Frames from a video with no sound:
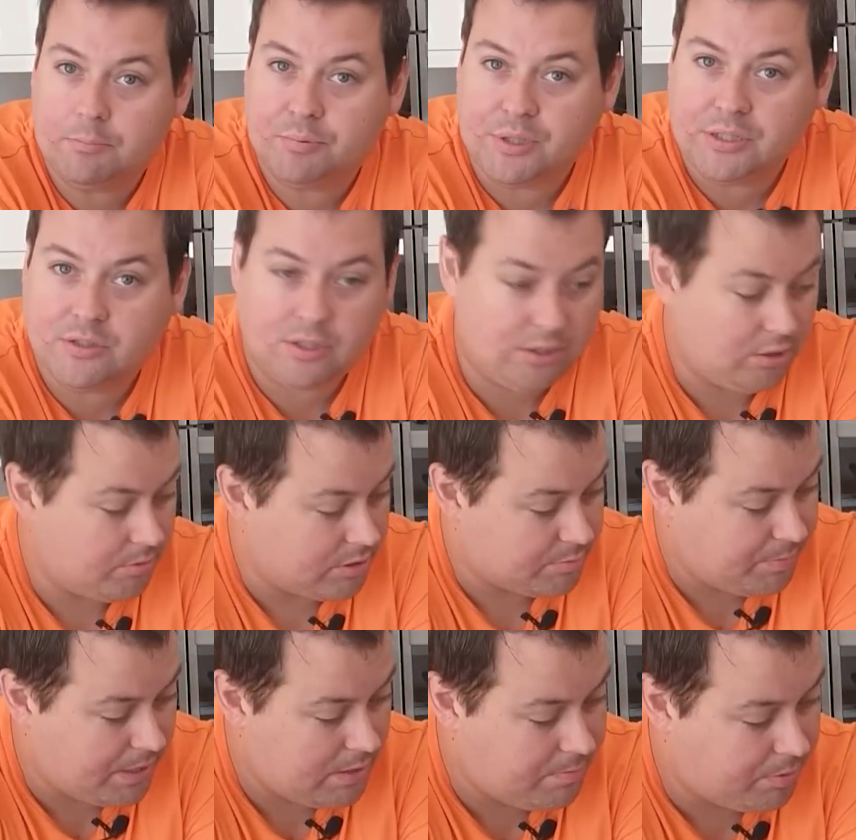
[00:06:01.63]
printer
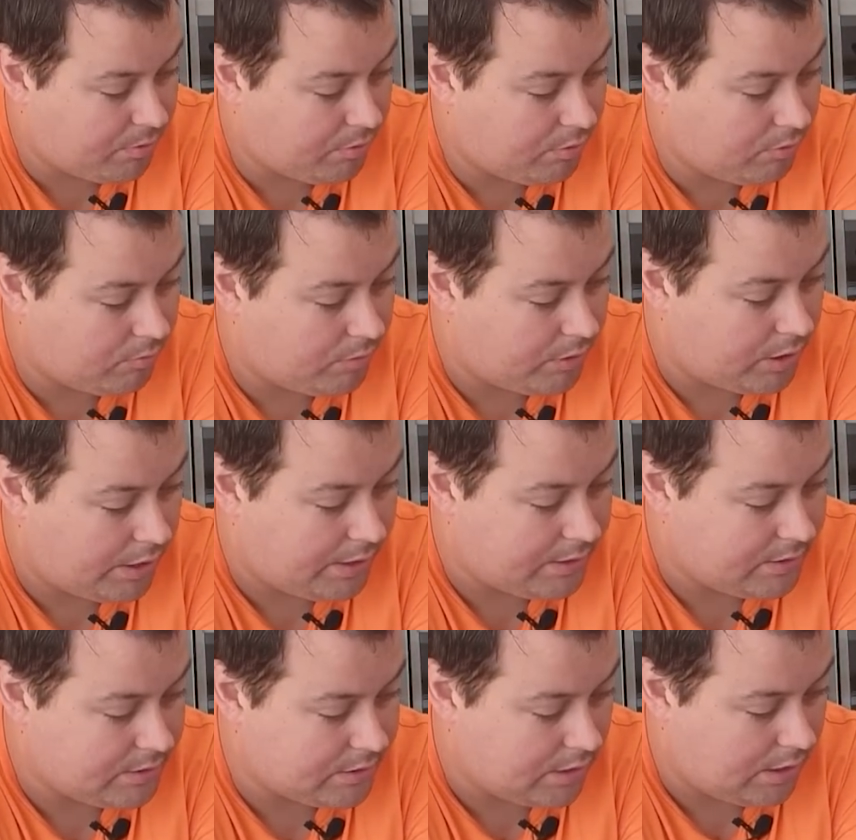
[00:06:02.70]
USB port
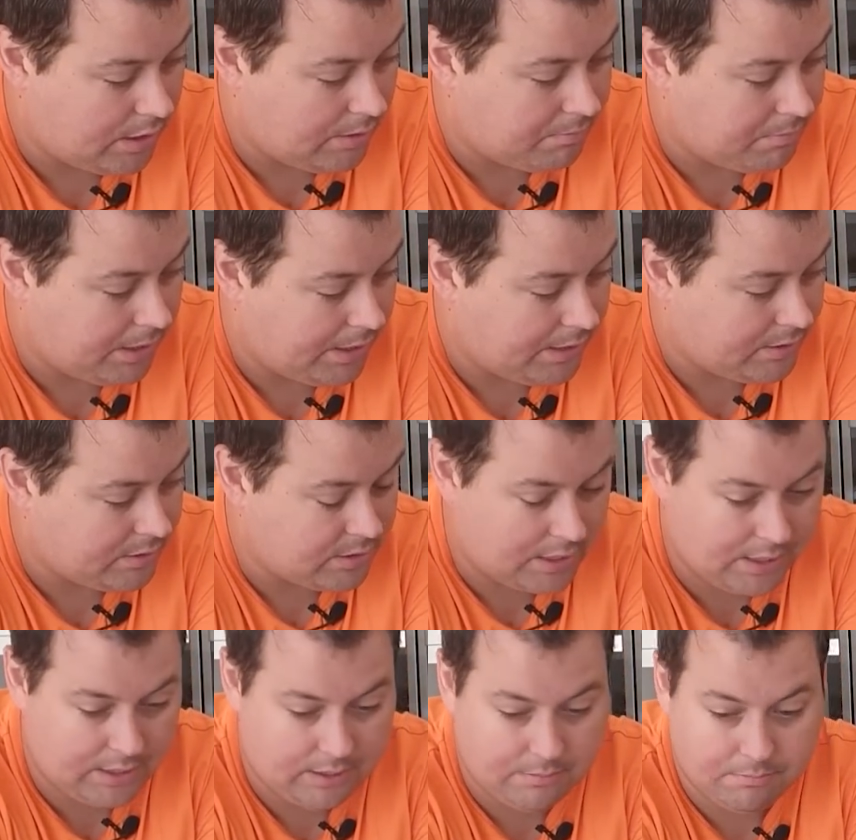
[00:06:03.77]
and, um, and
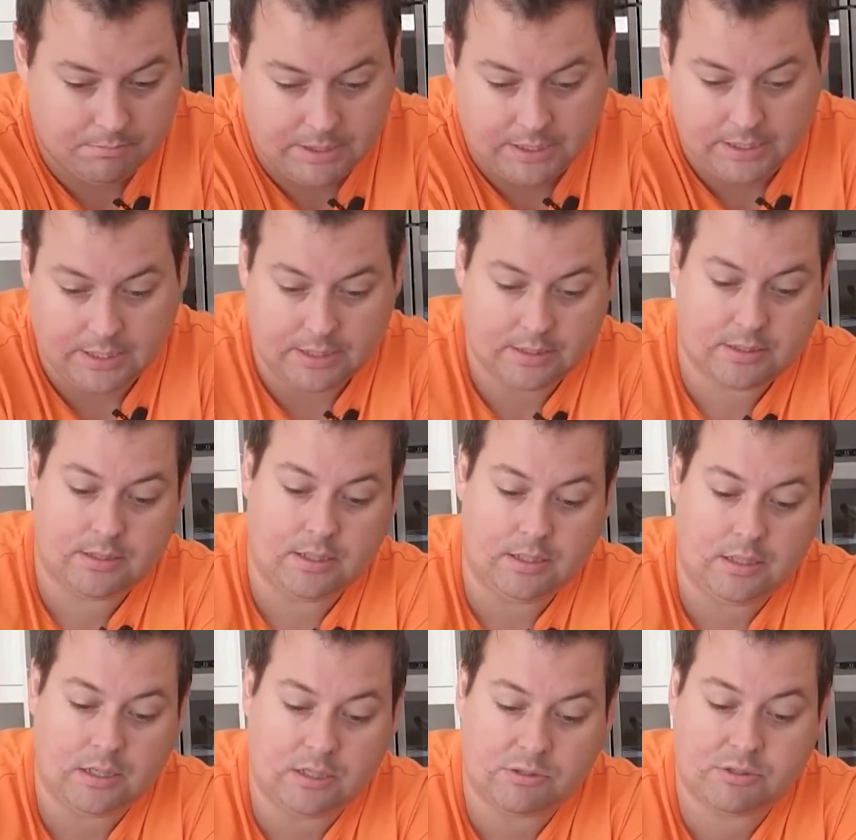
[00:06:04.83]
a mini SD
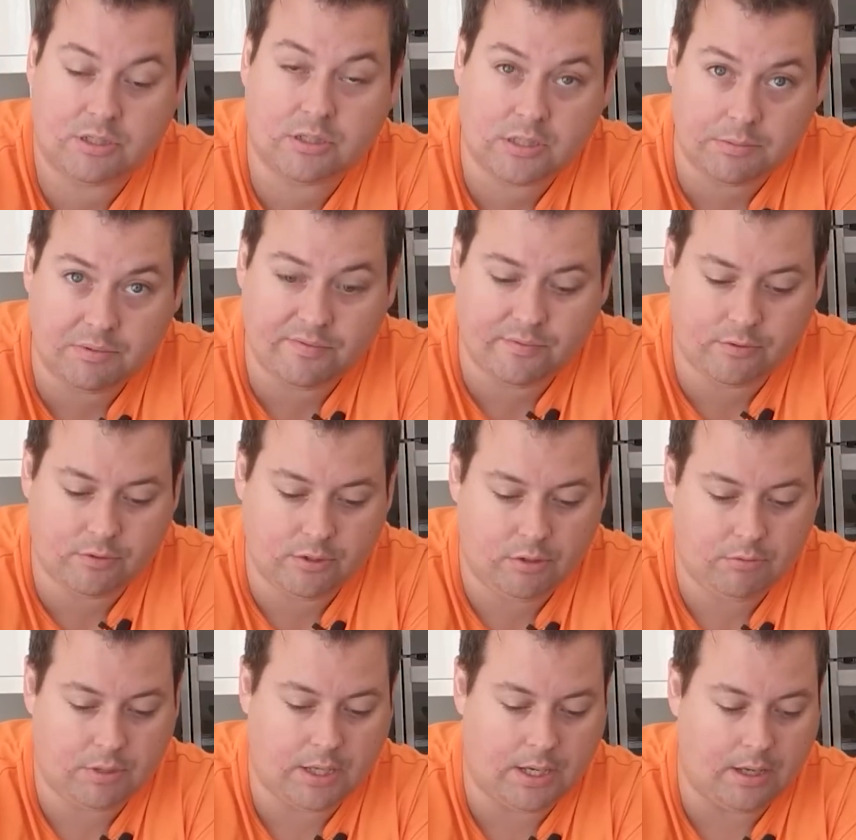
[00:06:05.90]
card, as I said before, you
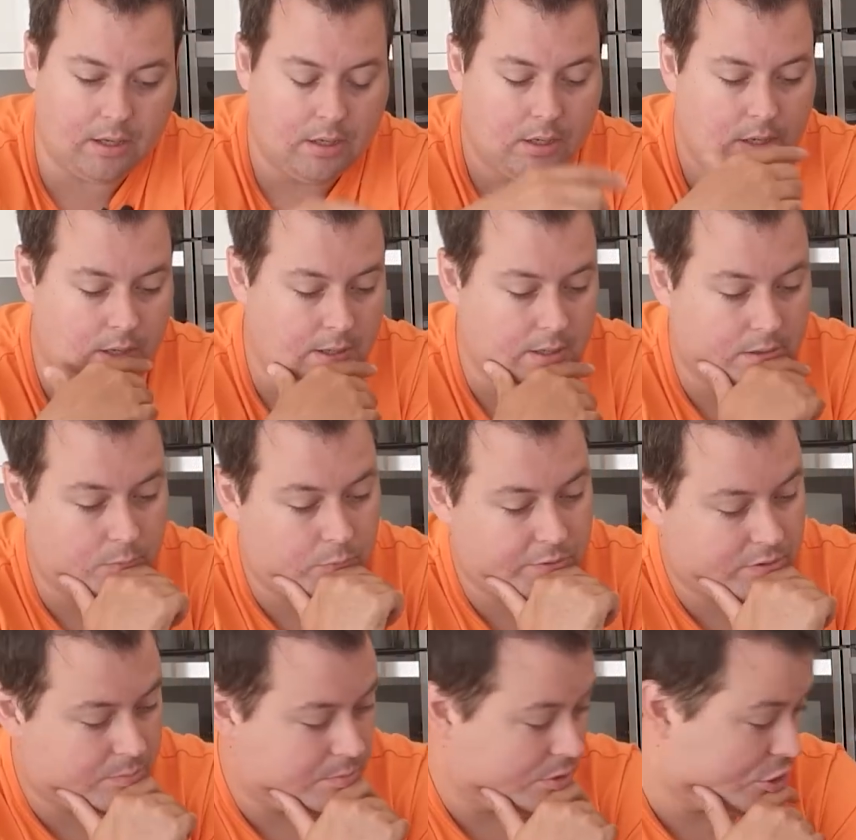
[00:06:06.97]
get uh,
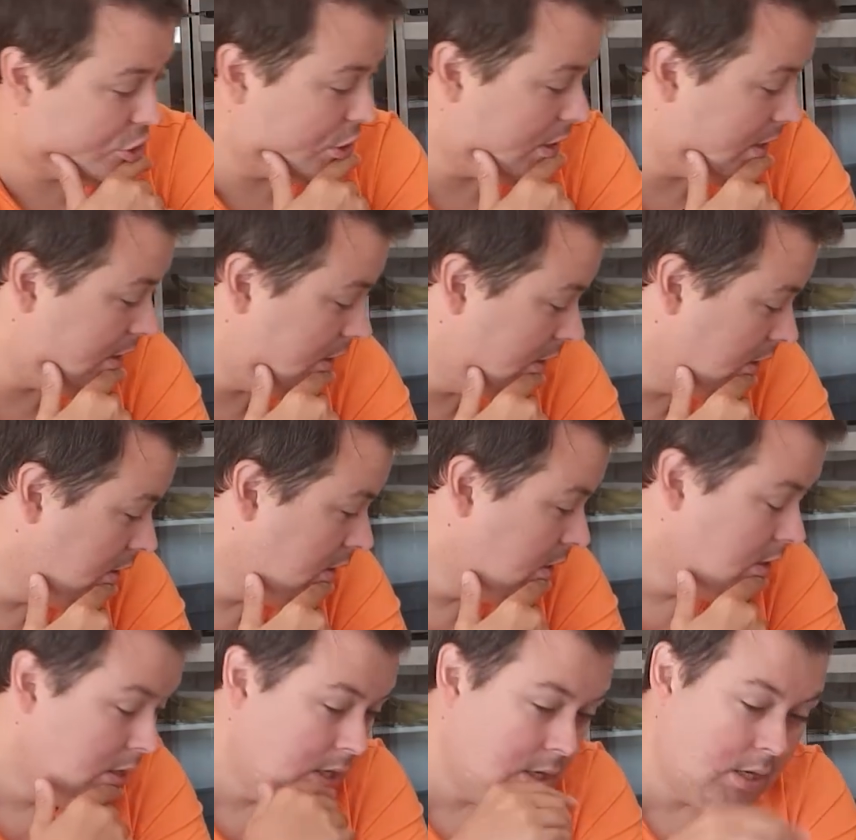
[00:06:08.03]
with the machine.
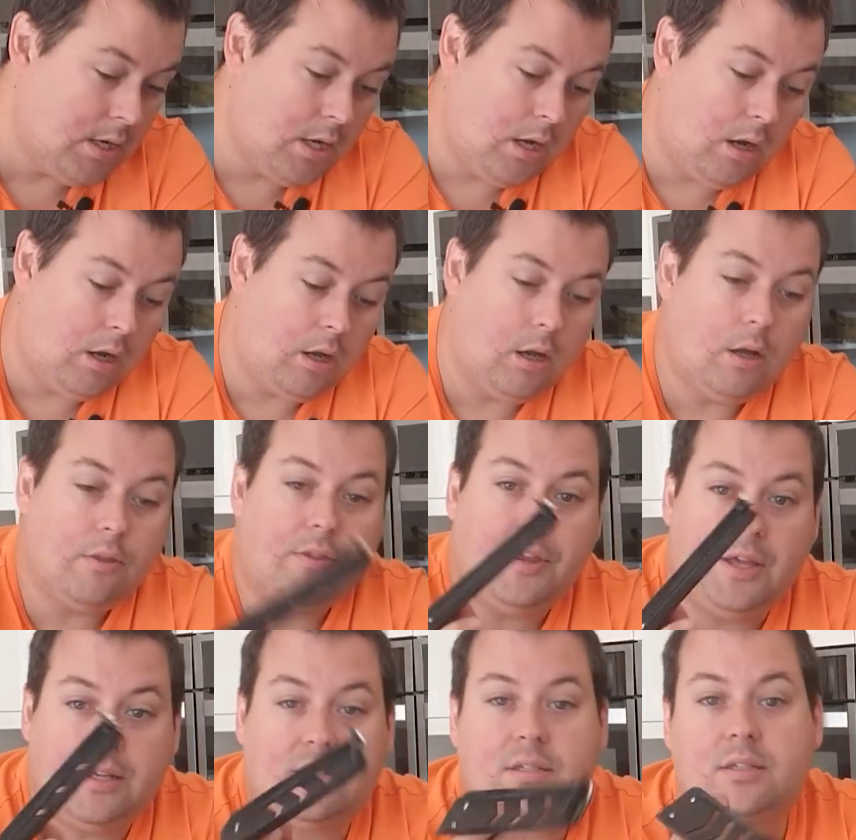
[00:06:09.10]

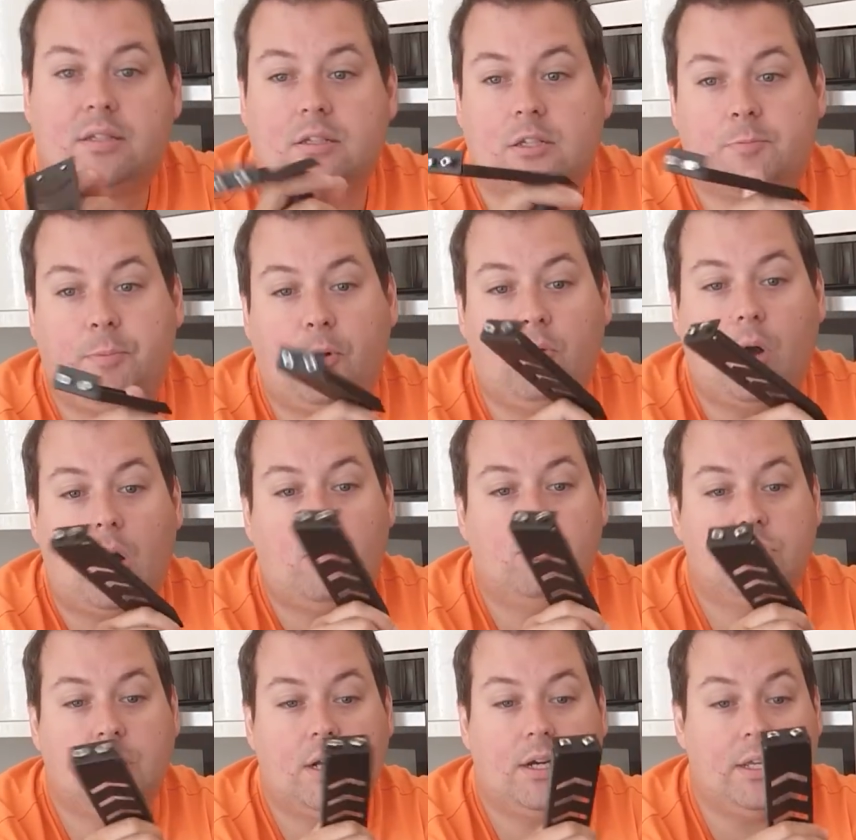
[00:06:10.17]
This spool holder